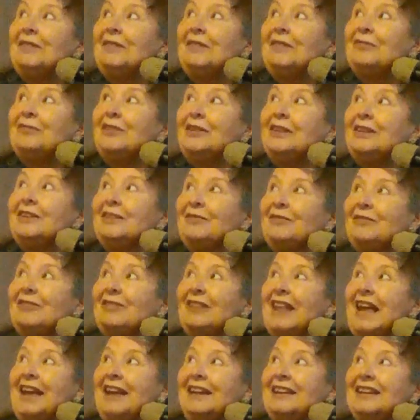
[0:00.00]
for the
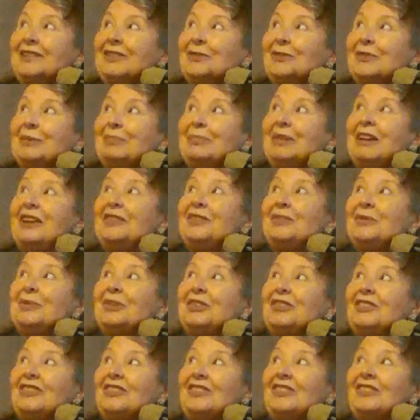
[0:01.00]
flag it's replacing,
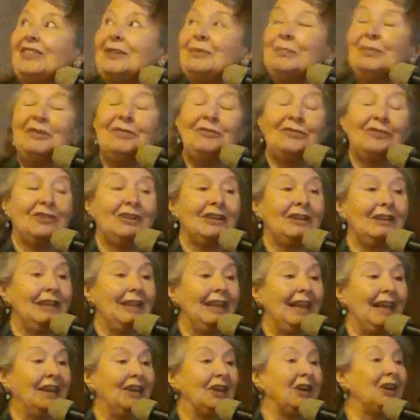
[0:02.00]
which is a symbol for a
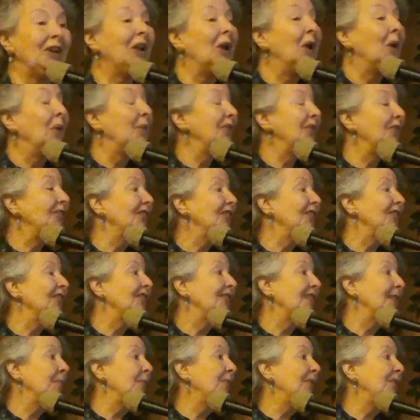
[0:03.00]
letter, which is a
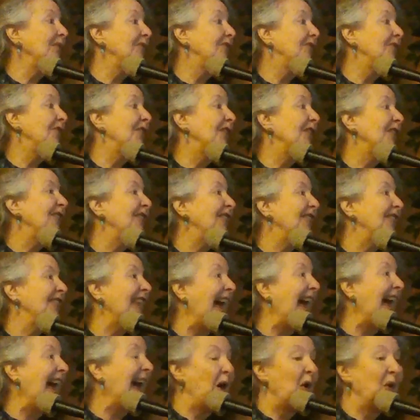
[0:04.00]
symbol for a
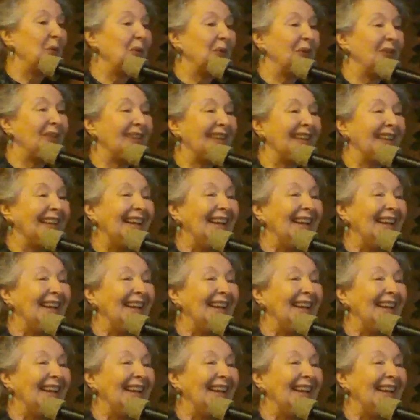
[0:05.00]
sound,